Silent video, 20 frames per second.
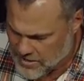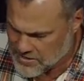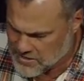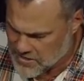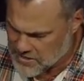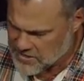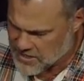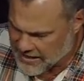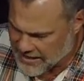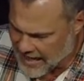
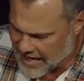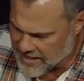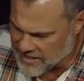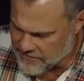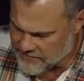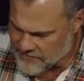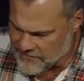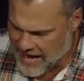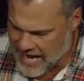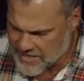This is the
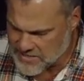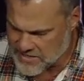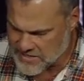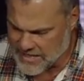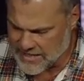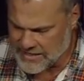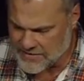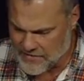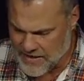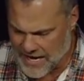kind of
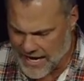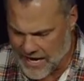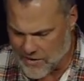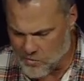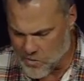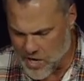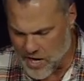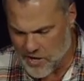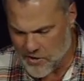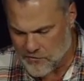fasting that
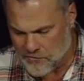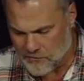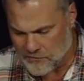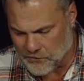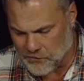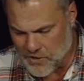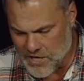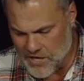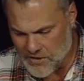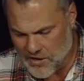I want.
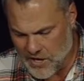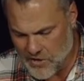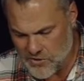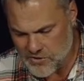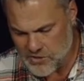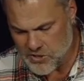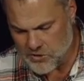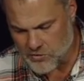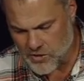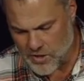Free
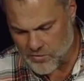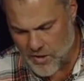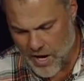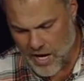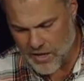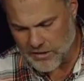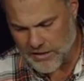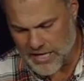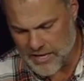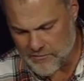those who are
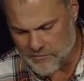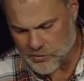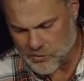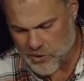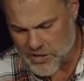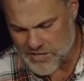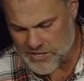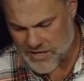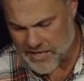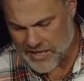wrongly
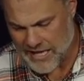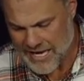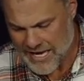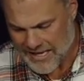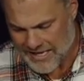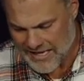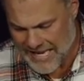imprisoned.